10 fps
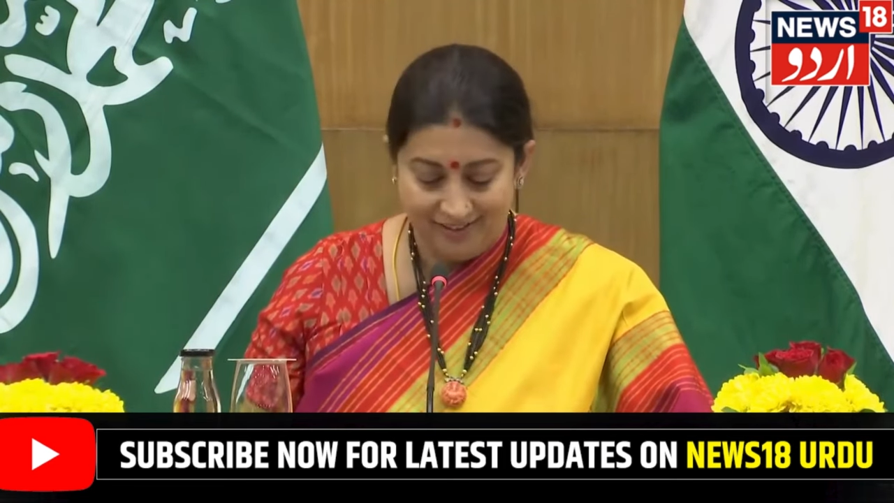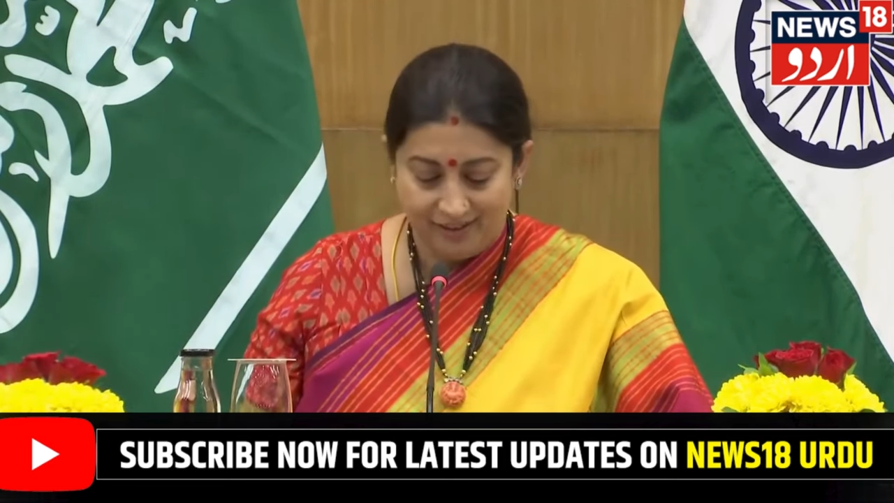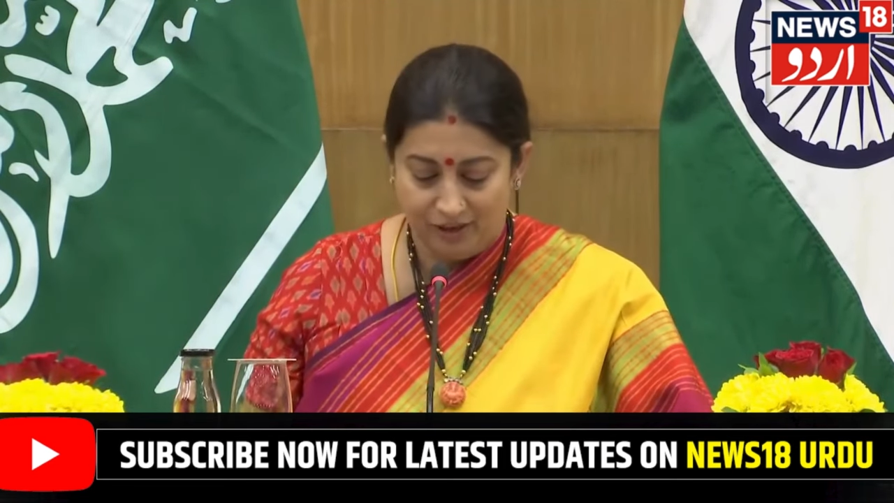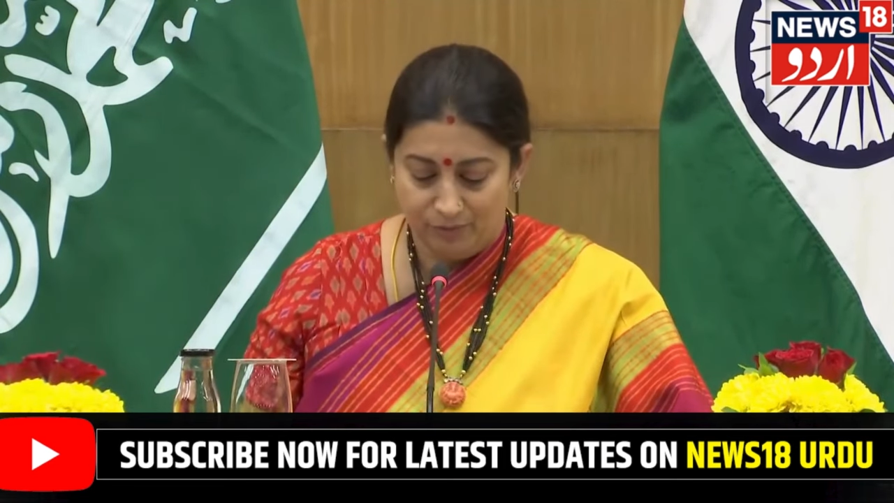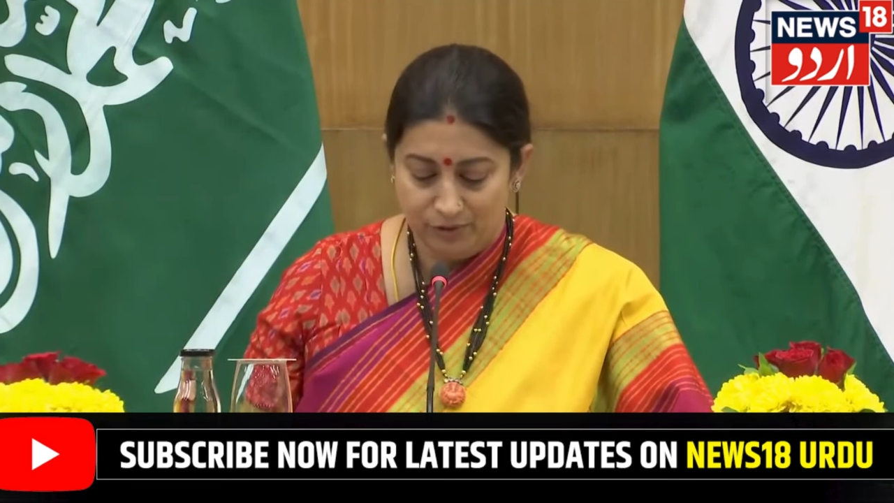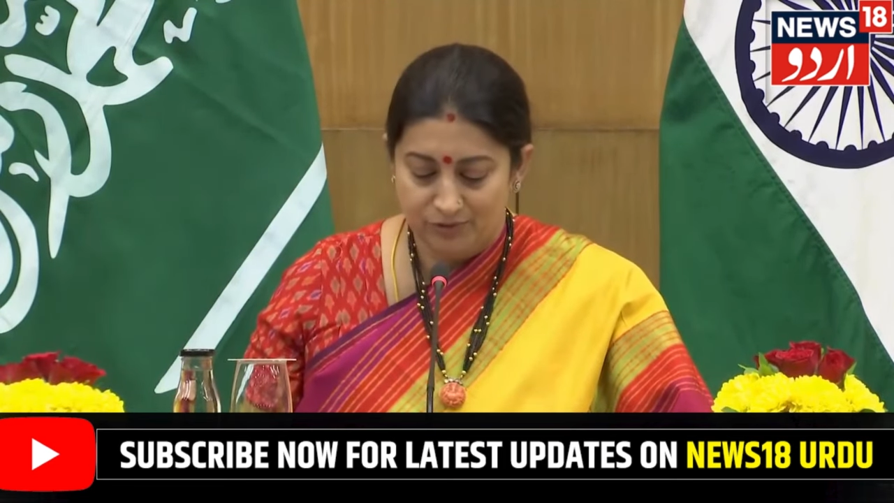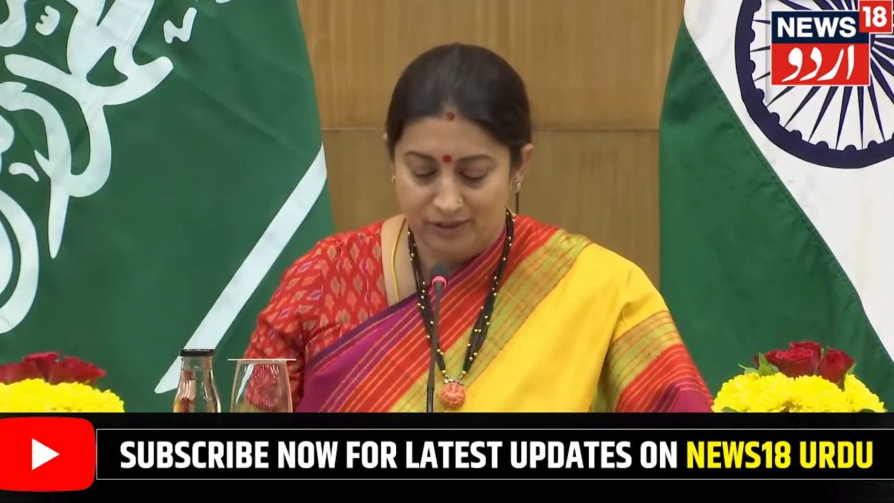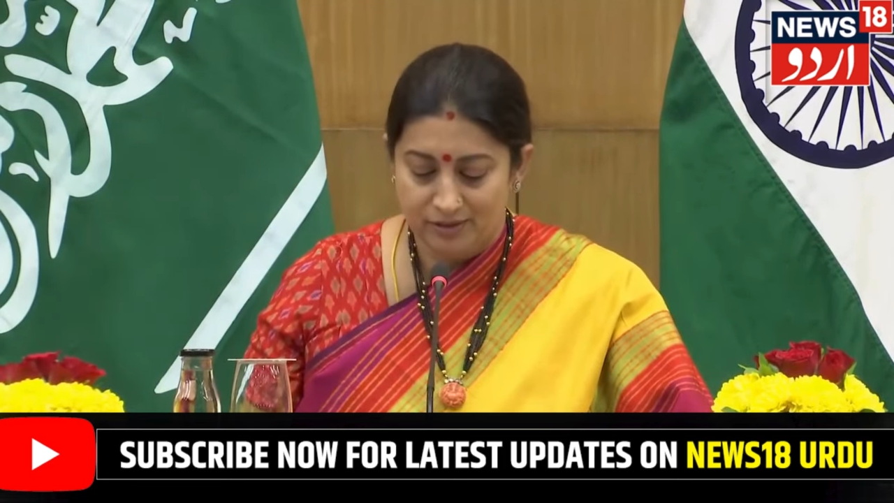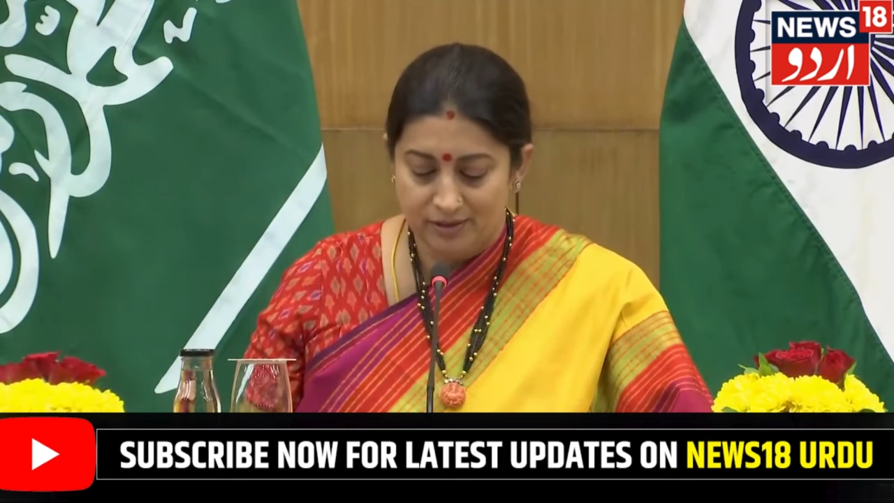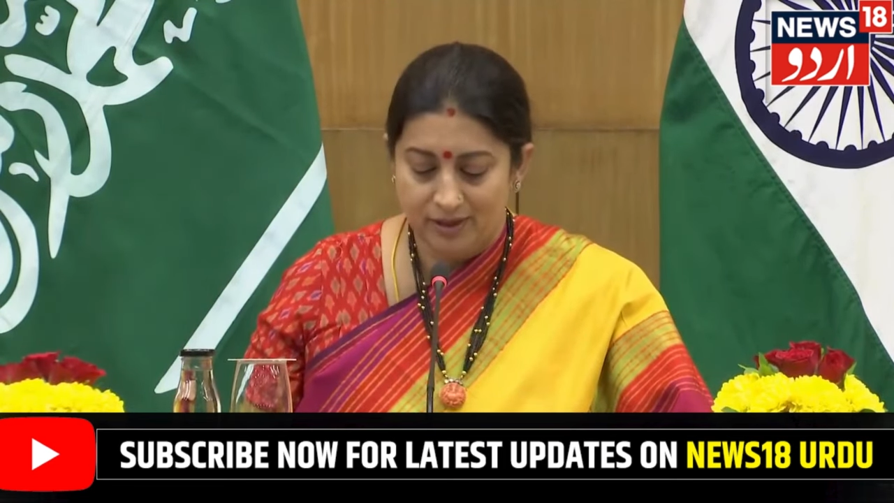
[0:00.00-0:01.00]
The Government of
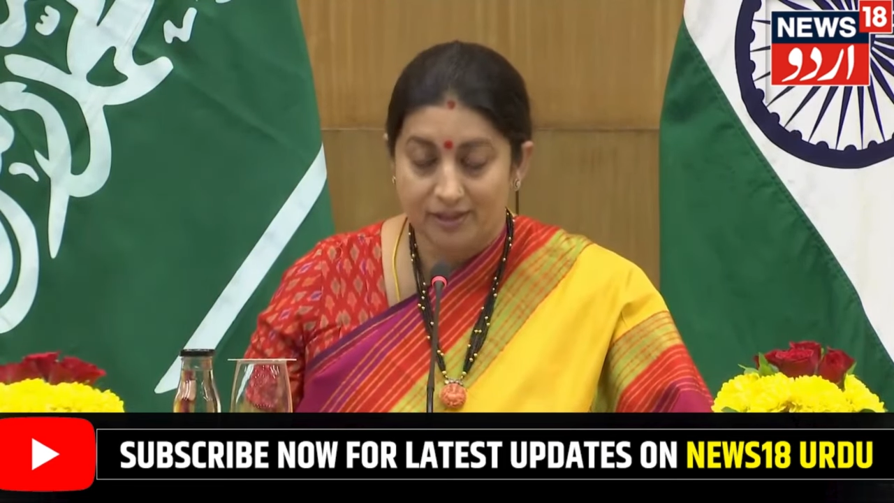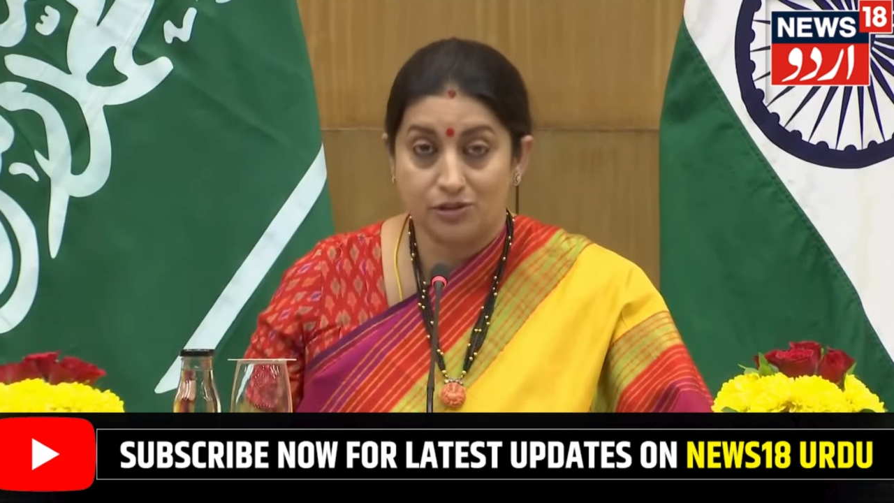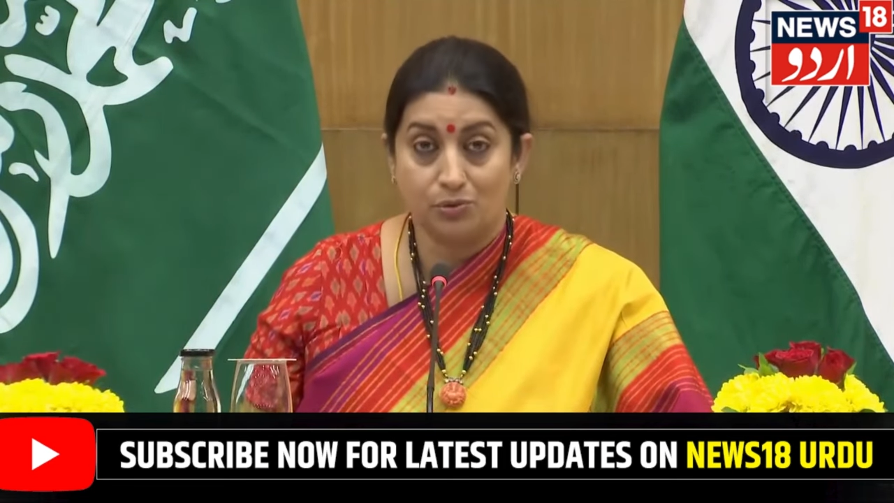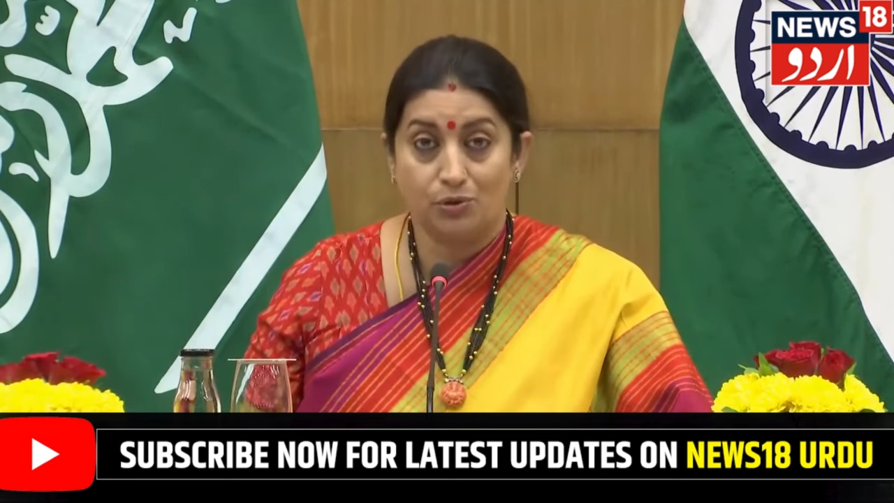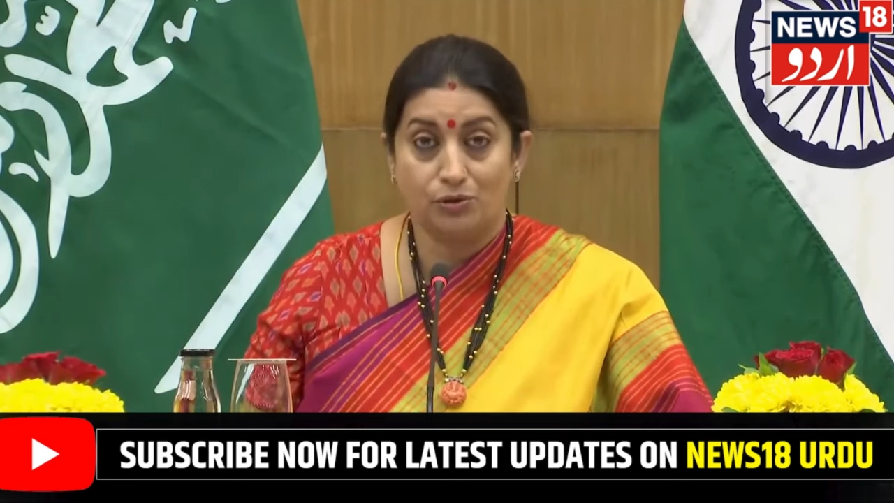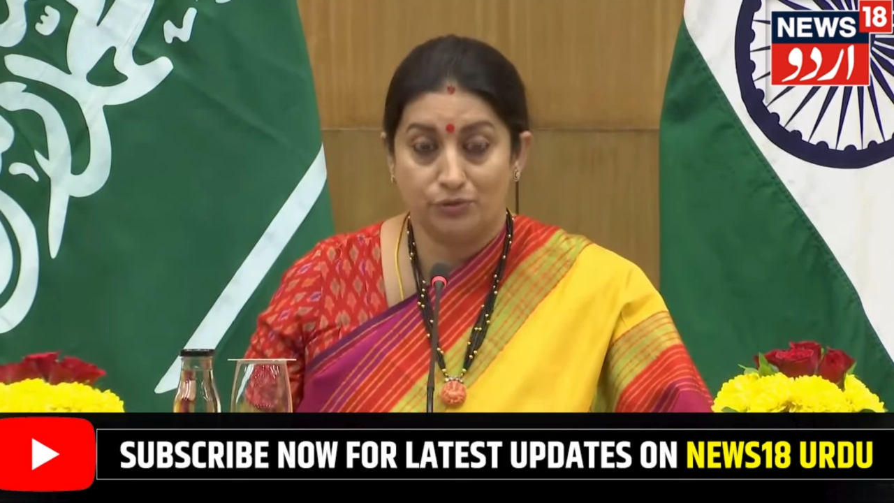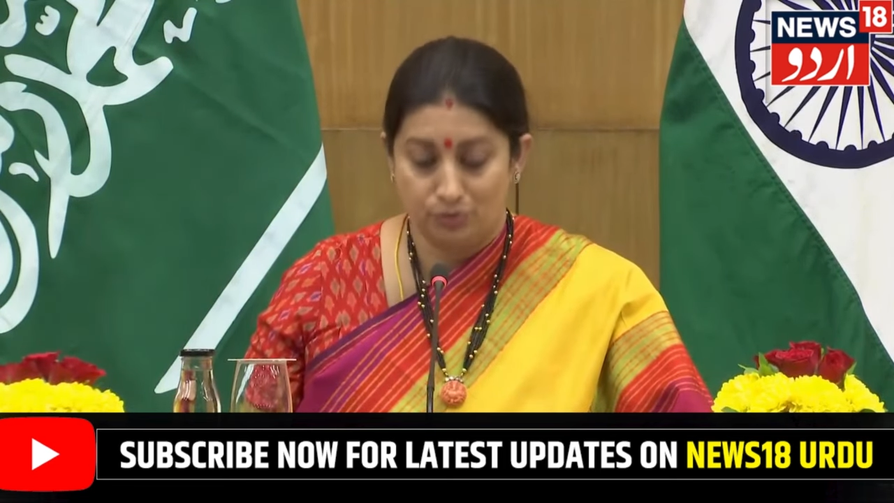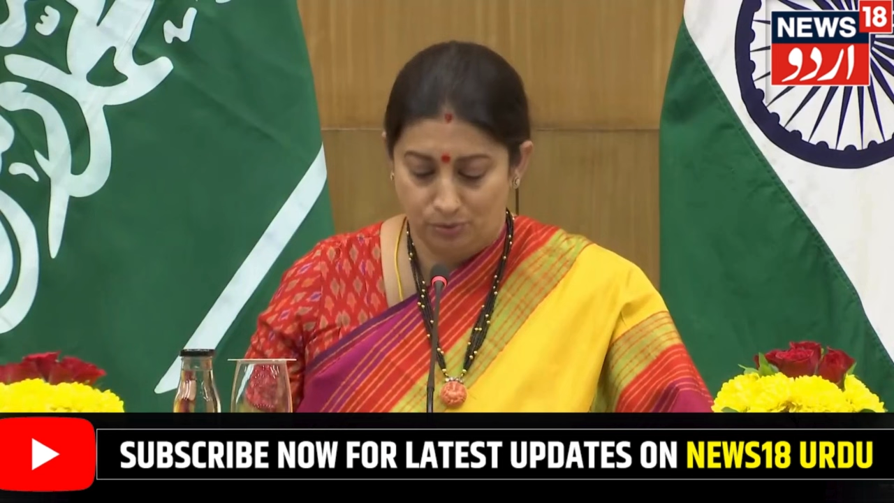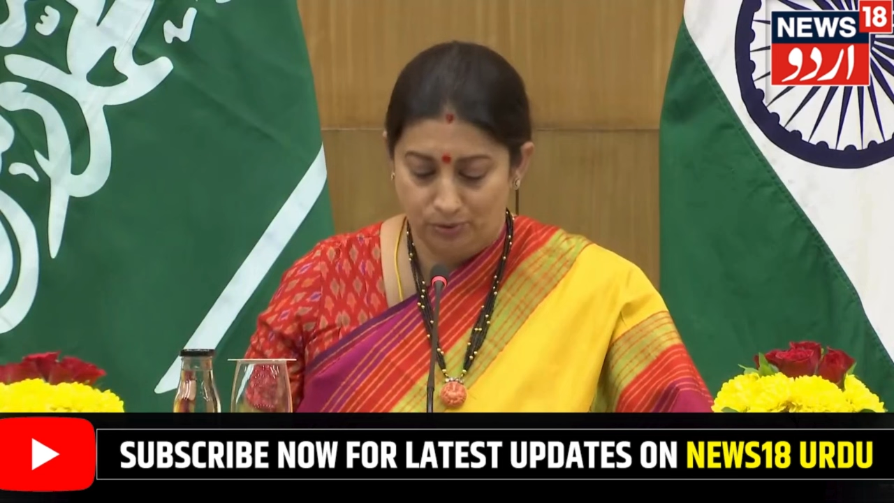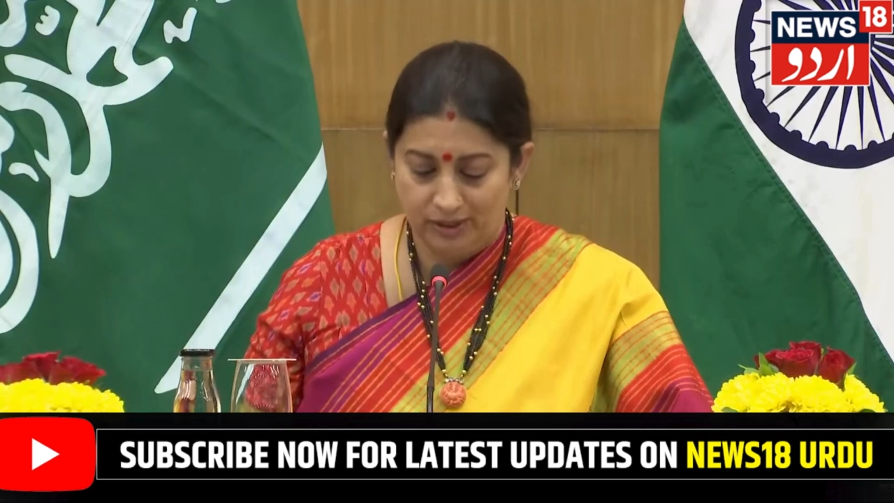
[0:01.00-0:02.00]
India, as you all know,